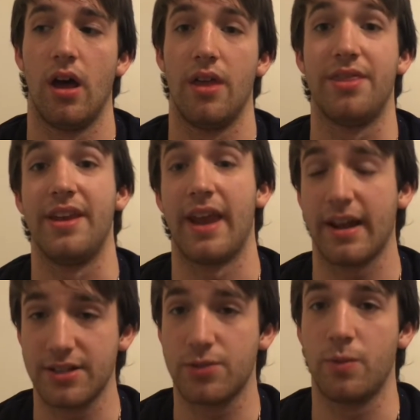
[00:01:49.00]
The
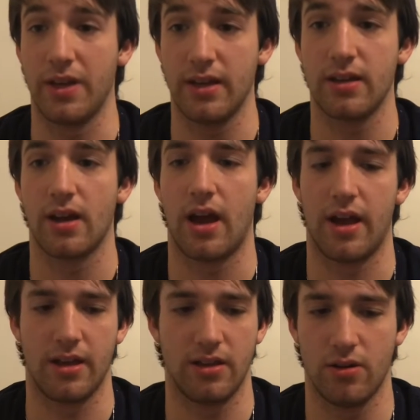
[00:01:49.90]
next week,
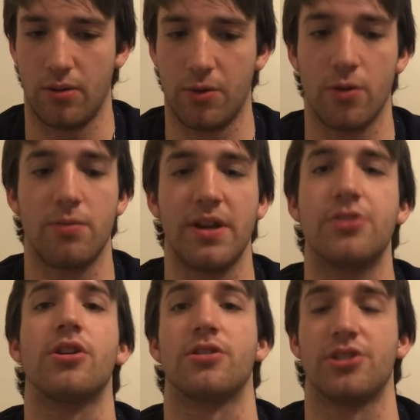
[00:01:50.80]
I go to my
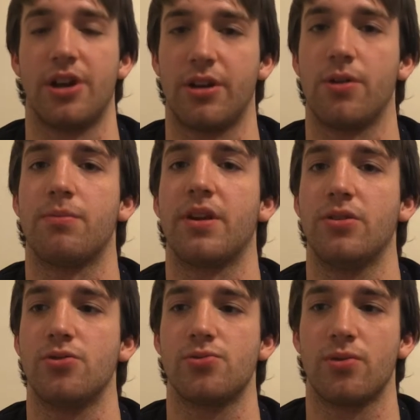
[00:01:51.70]
church, and I go to my
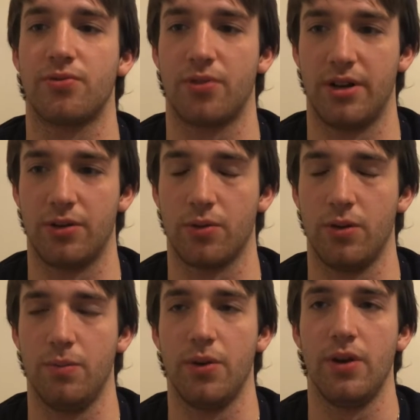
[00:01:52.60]
usual friend
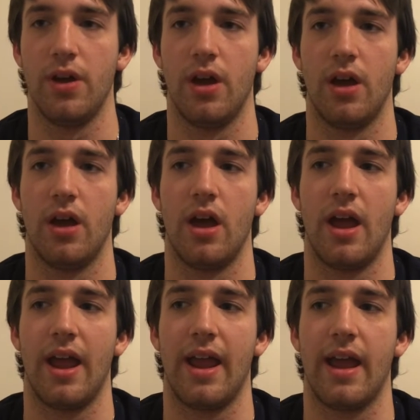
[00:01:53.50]
group,
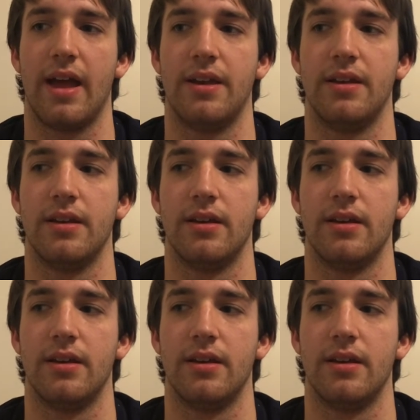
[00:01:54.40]
and